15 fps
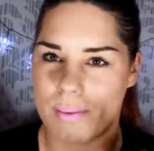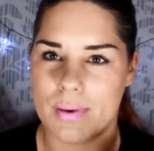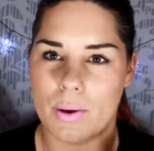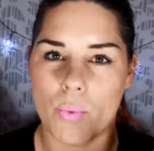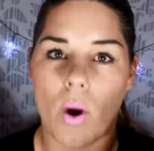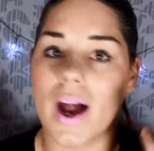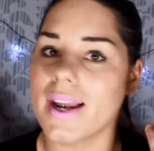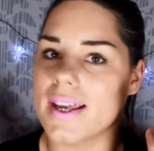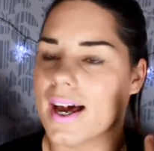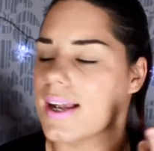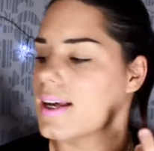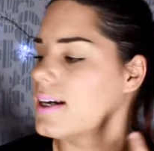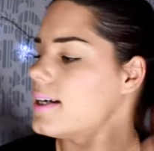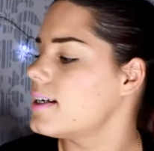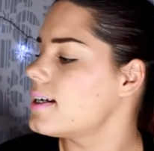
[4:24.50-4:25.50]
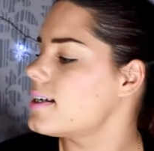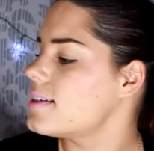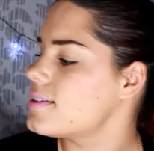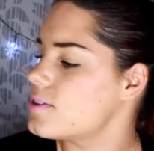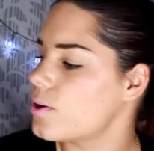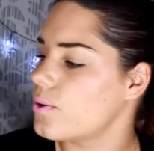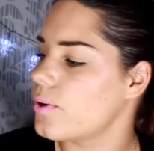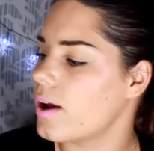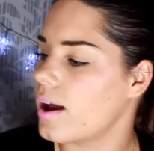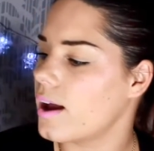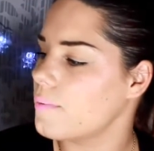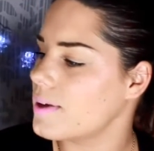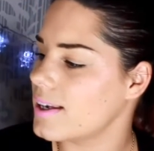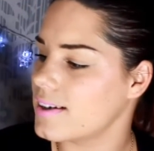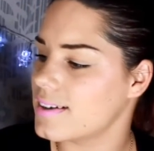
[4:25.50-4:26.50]
white colour. So
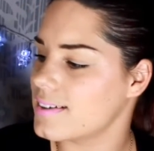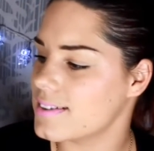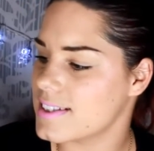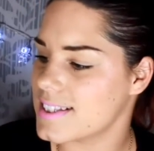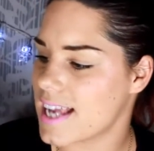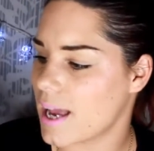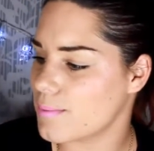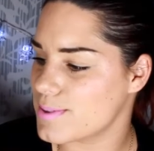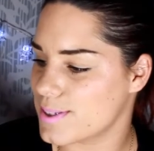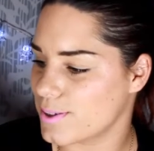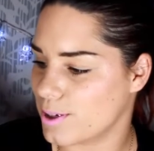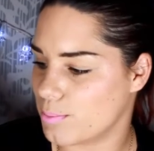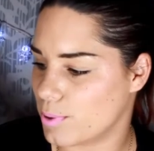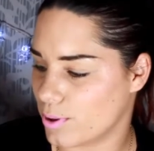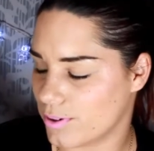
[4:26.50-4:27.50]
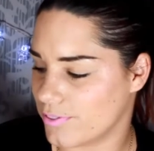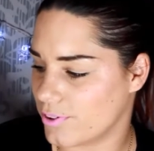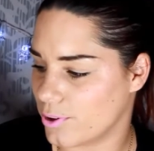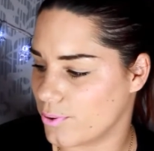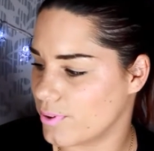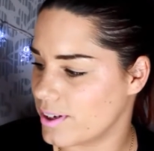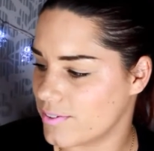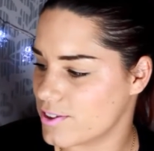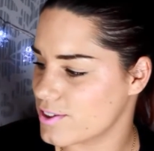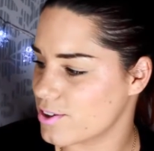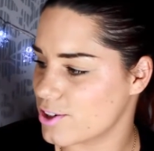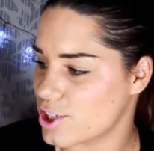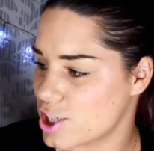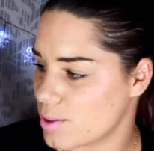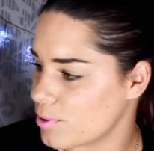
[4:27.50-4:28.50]
I mean, just absolutely beautiful. You've just
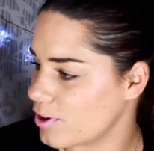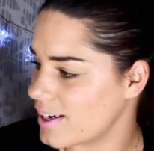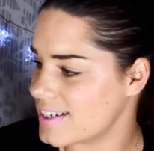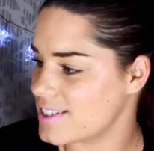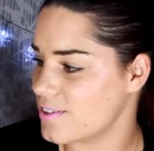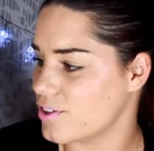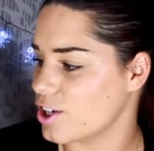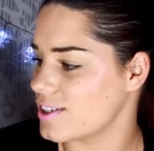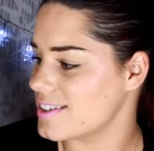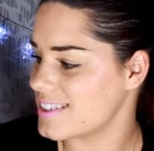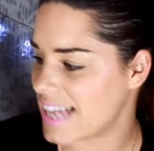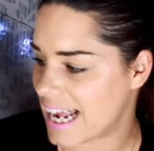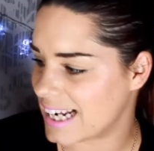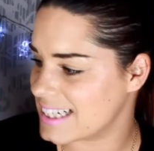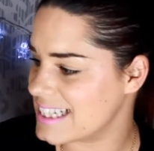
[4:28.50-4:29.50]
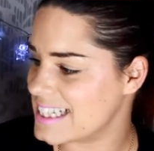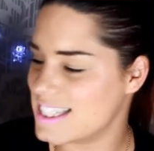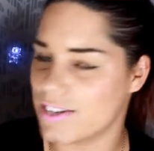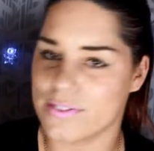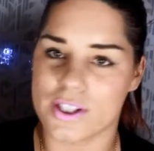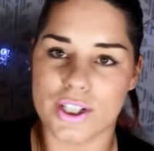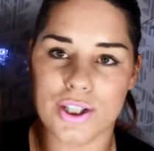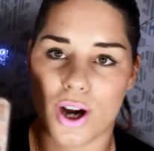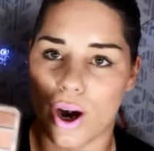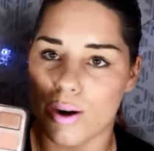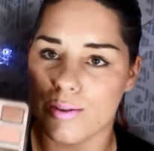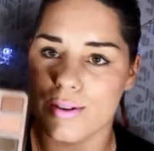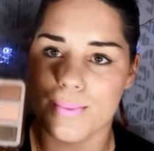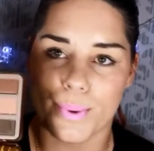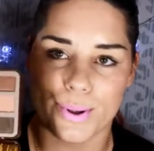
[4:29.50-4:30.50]
got shimmeries, you've got satins, you've got
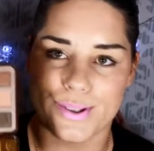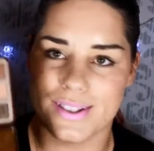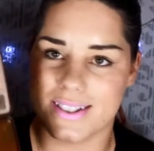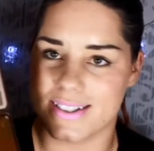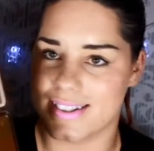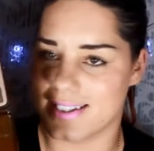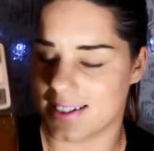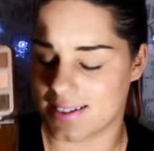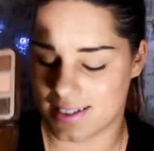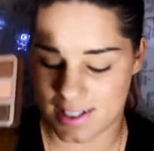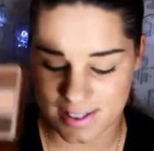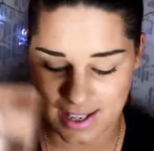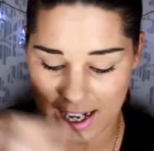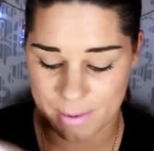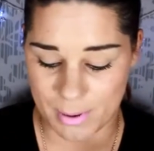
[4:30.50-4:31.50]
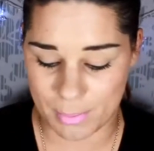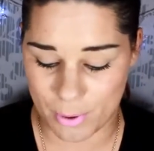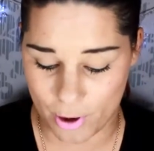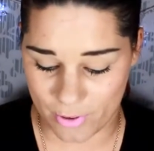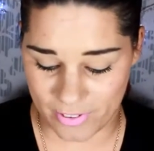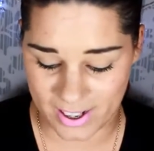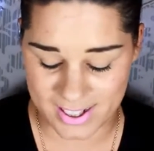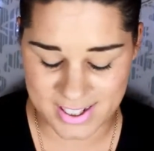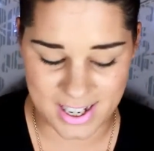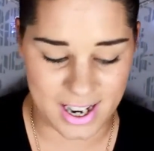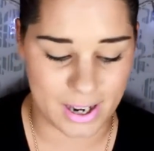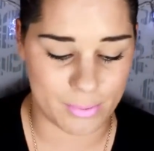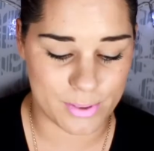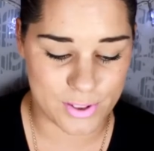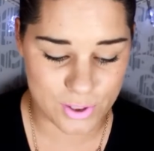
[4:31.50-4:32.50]
golds, bronzes. It's just going to be perfect, and
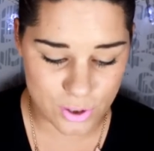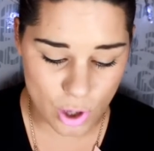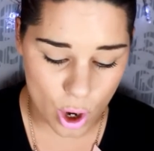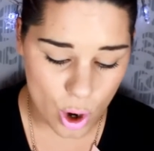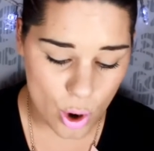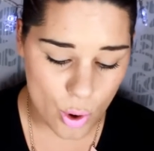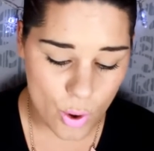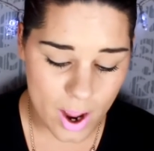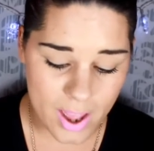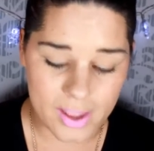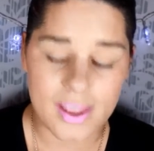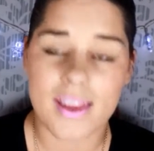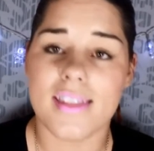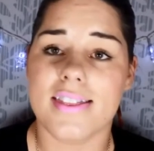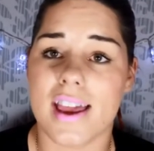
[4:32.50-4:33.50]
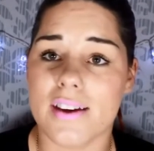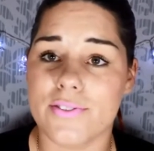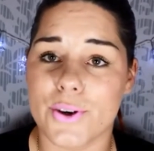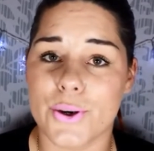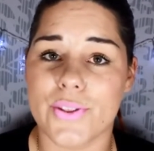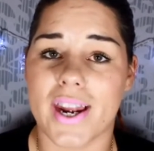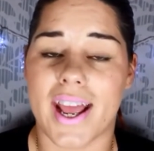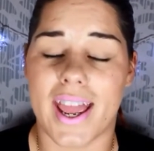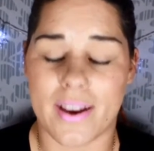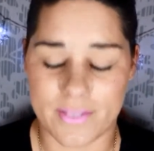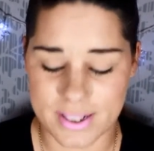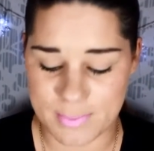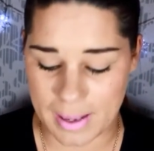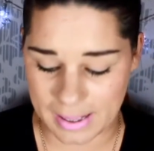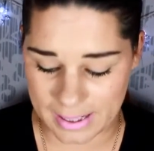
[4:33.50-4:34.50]
I am so thankful that I have
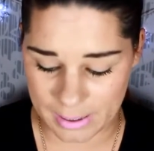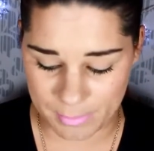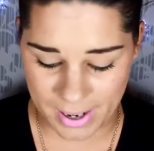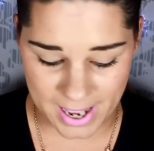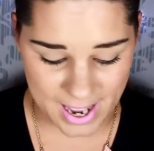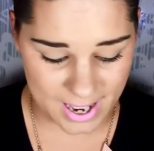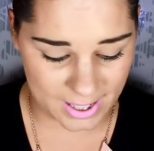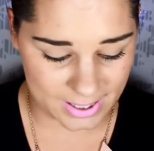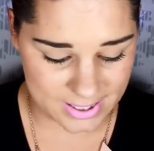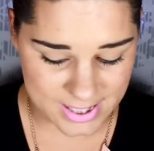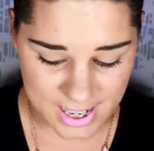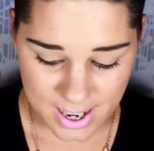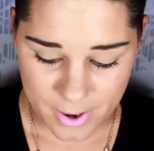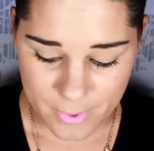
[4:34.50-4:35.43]
this palette in my hand,